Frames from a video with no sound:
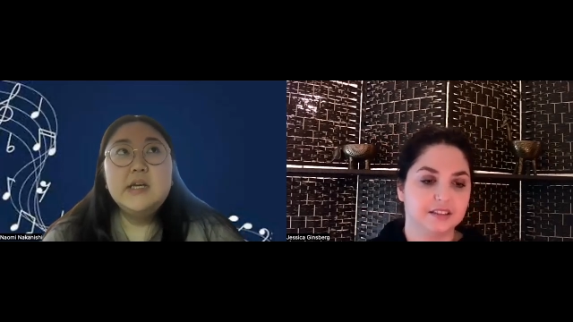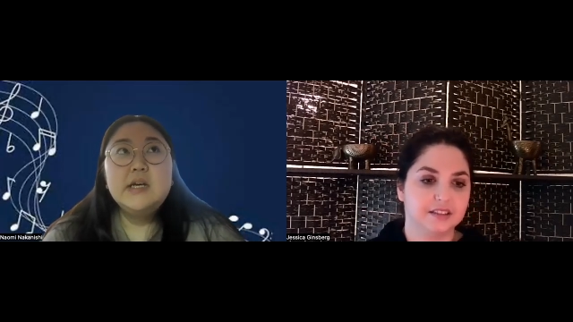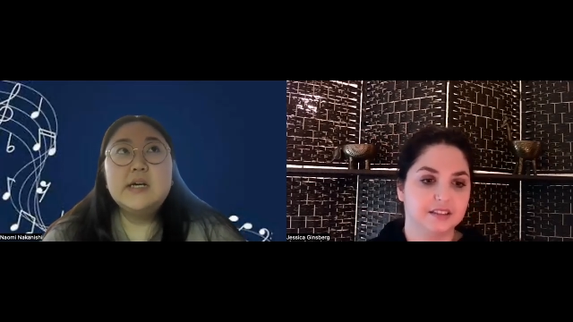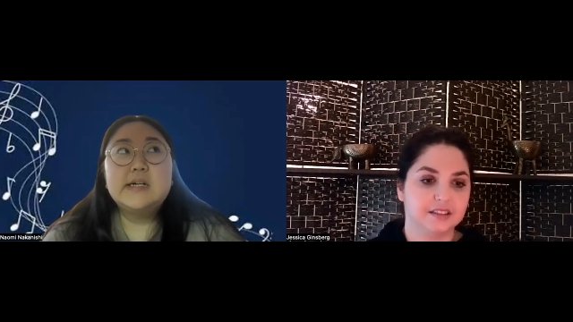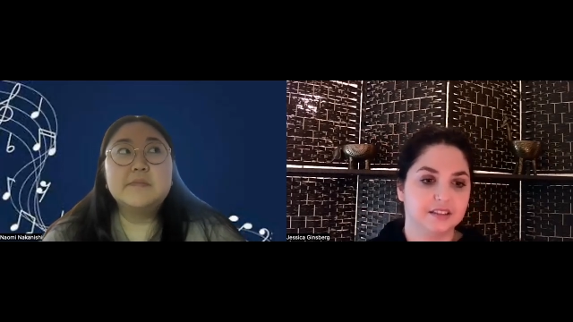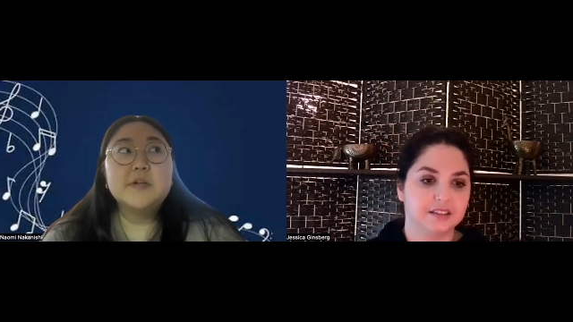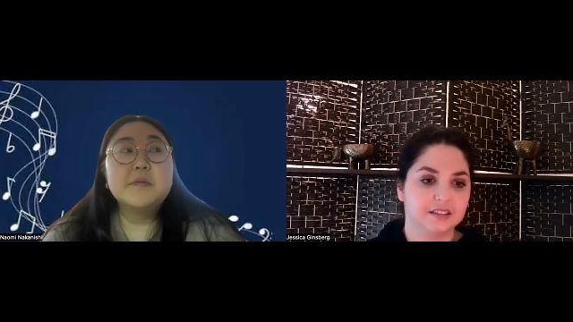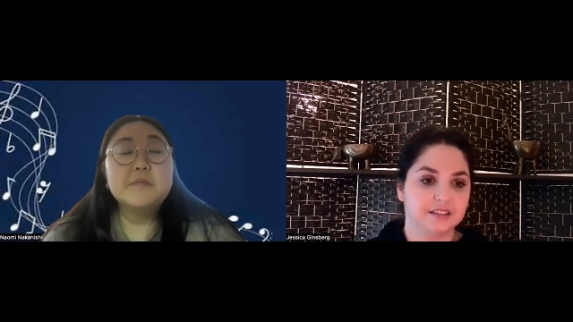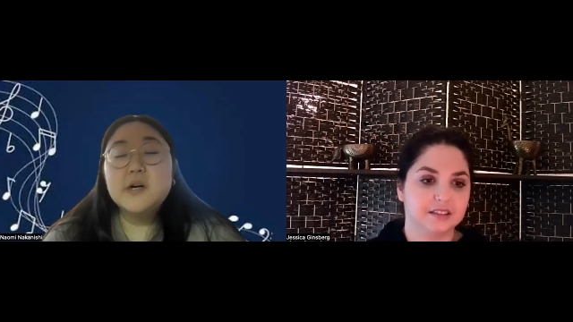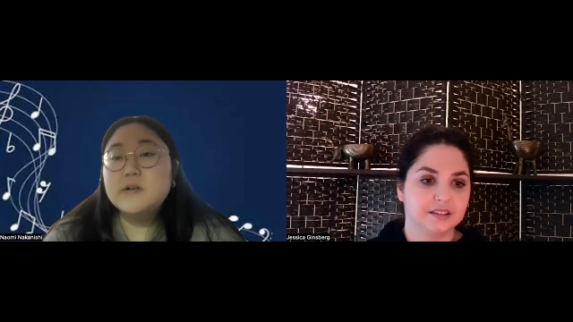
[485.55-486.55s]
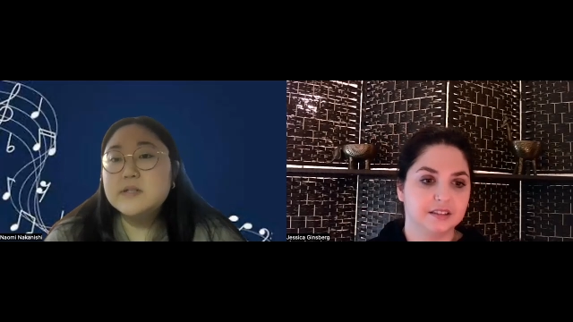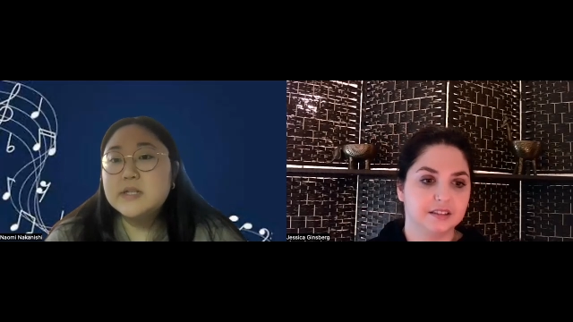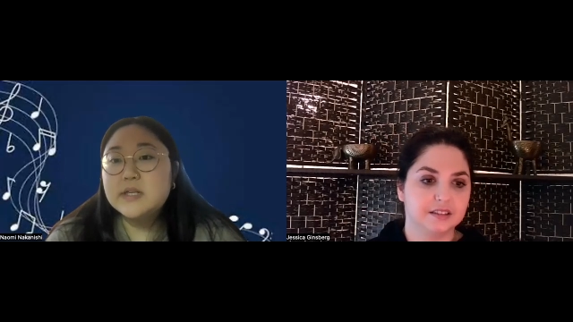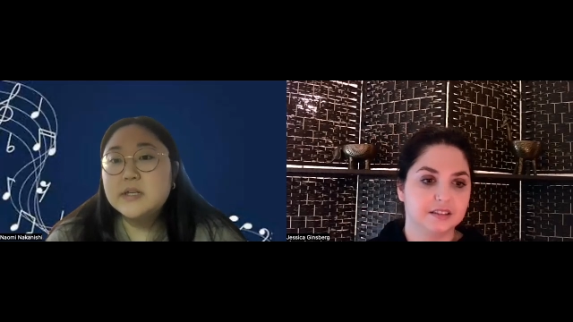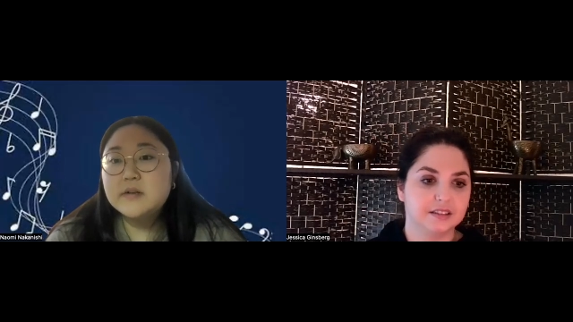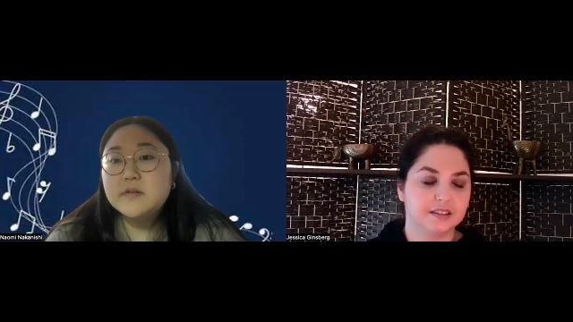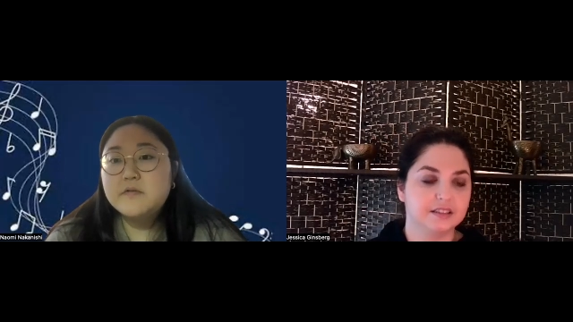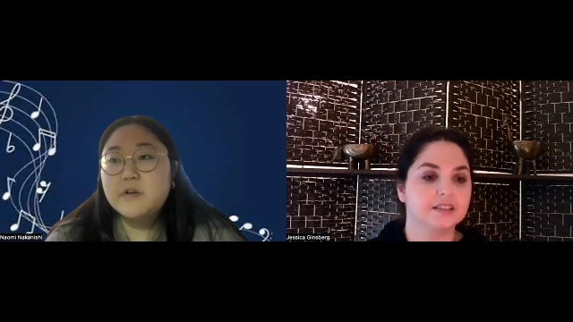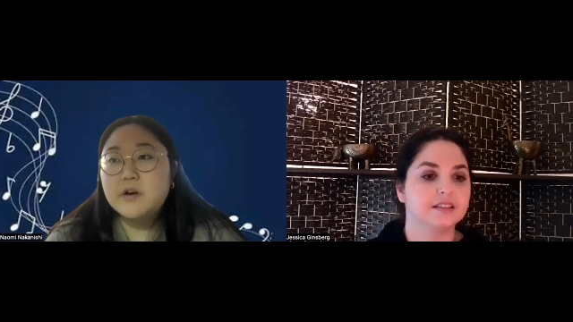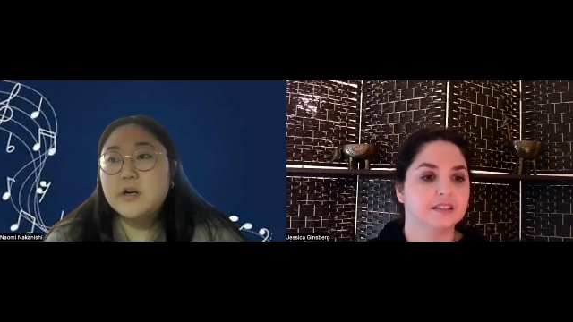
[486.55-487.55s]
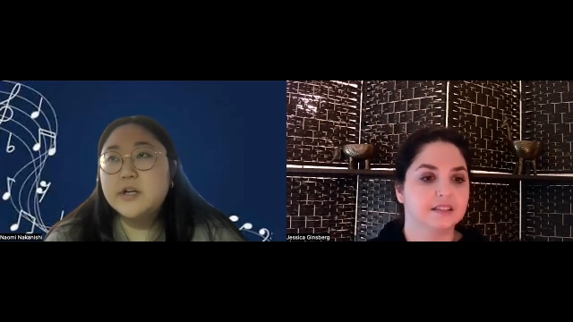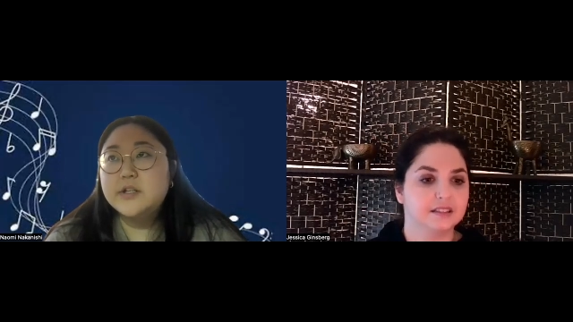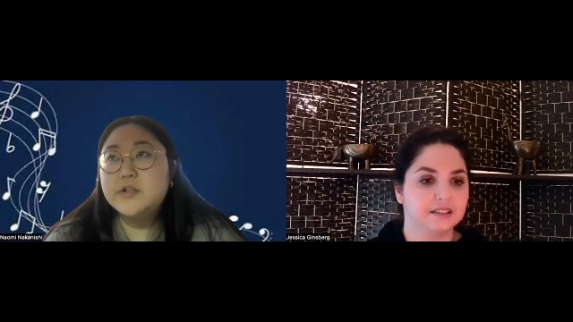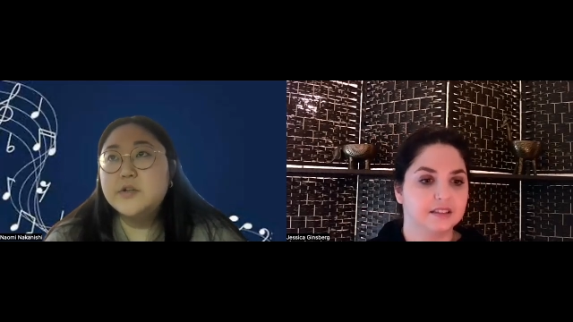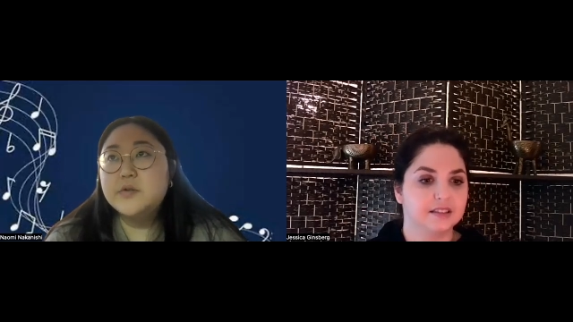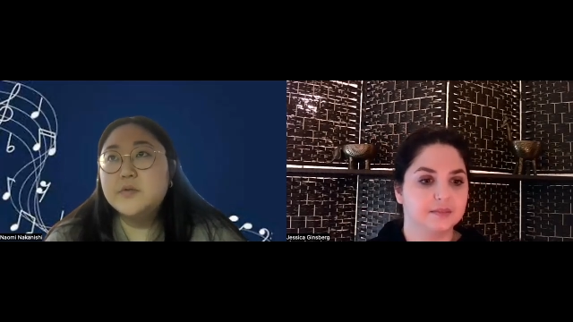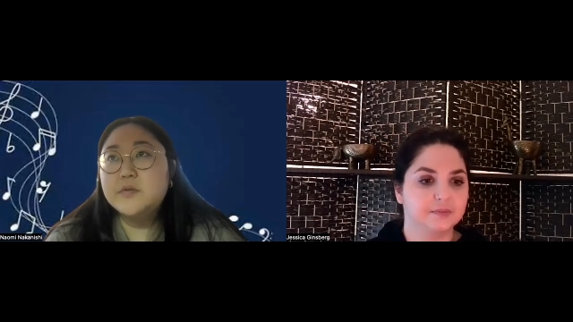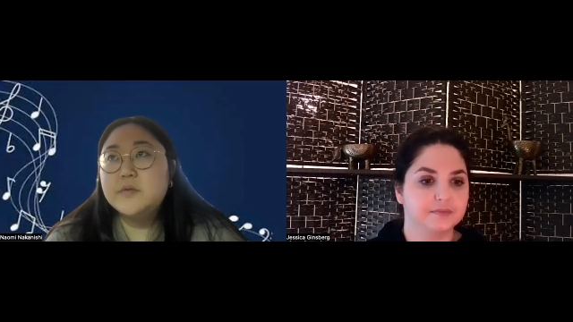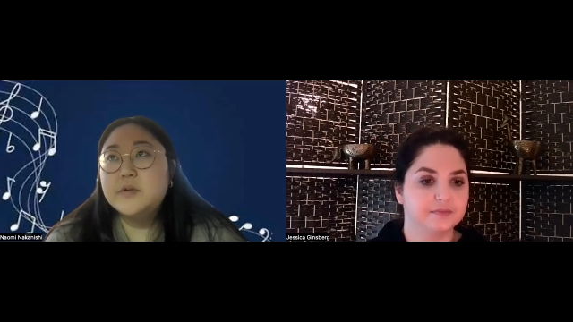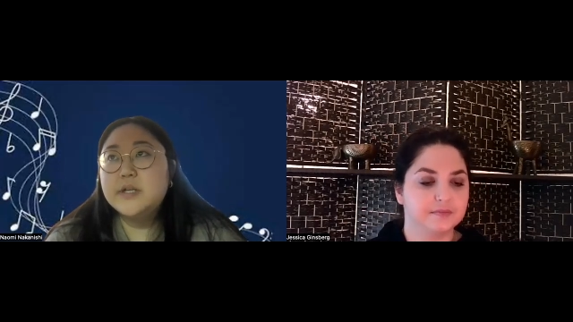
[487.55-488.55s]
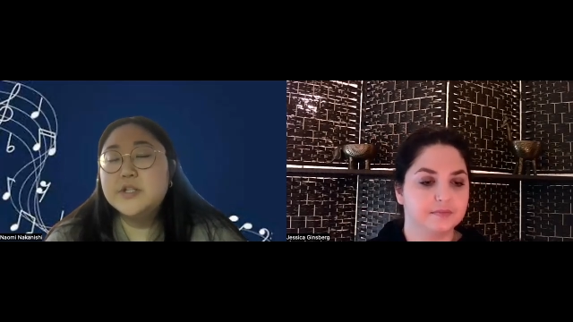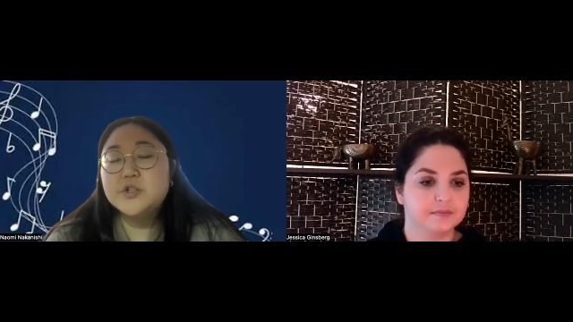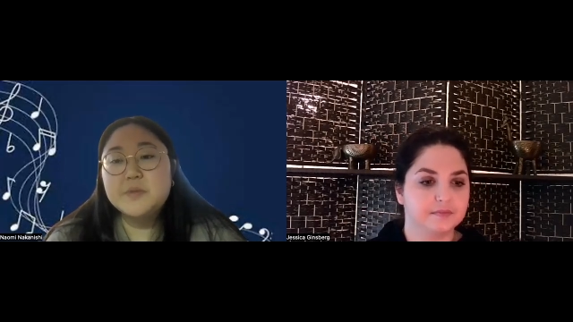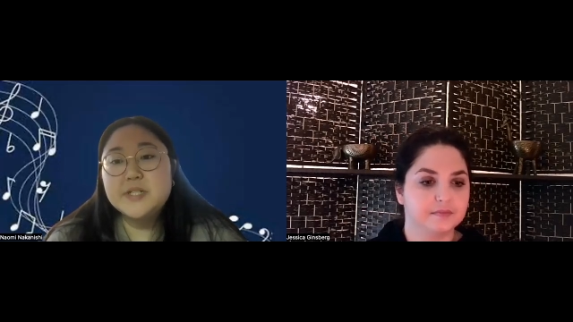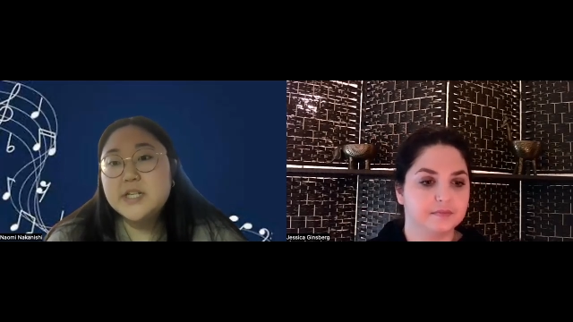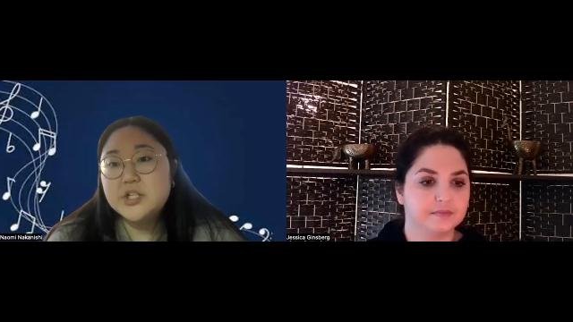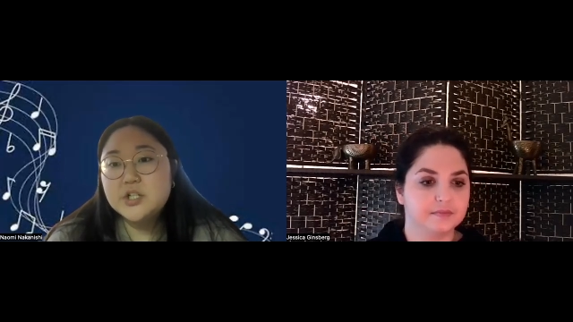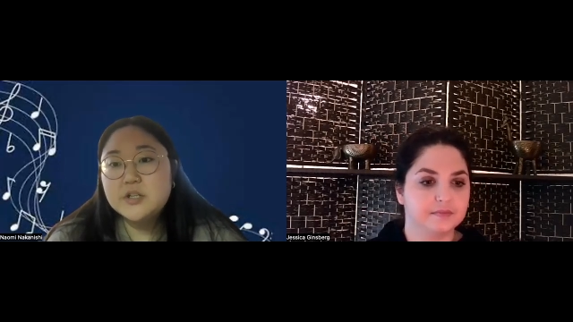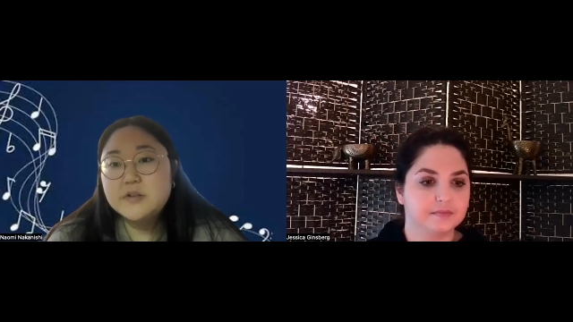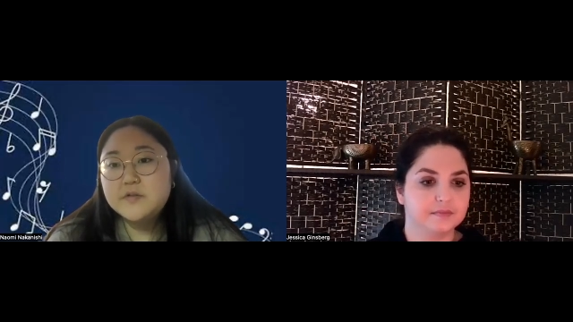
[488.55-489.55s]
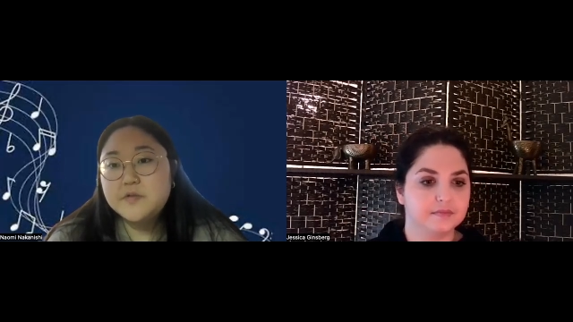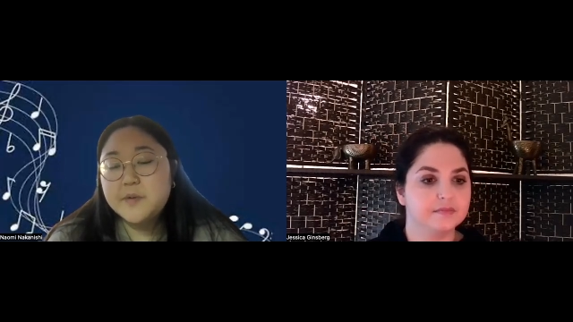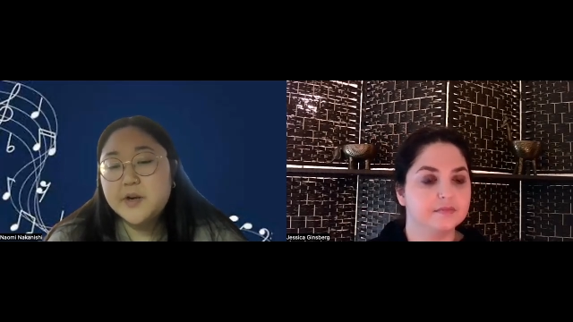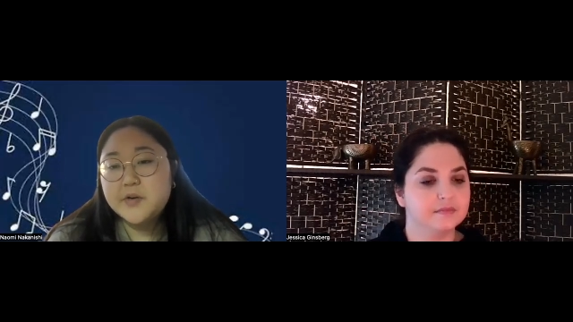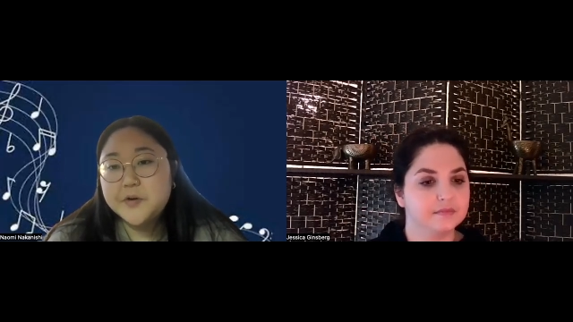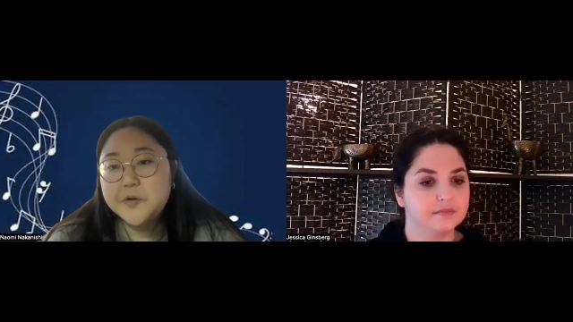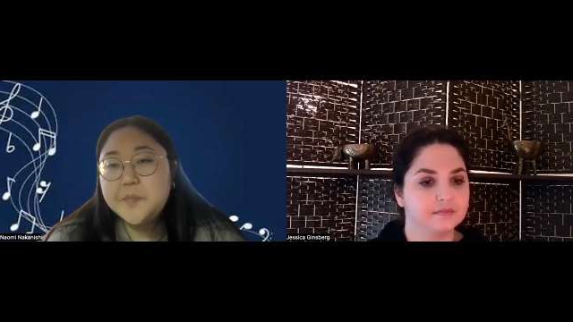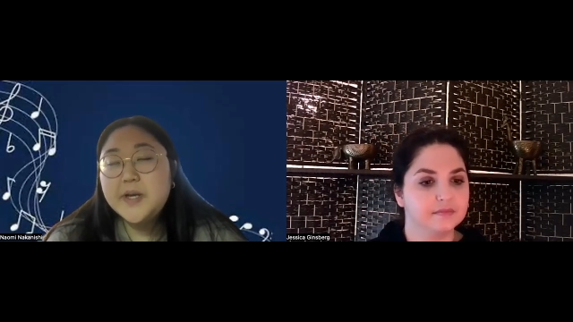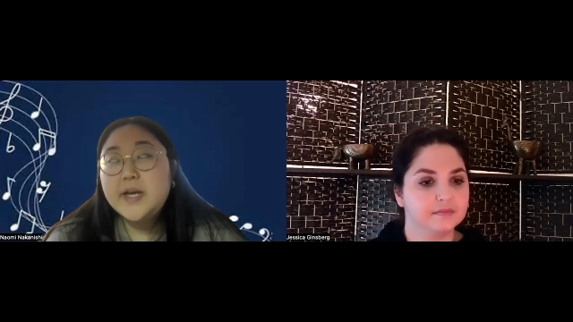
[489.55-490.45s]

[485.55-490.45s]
Speaker 1: um, composing for a new instrumentation for my group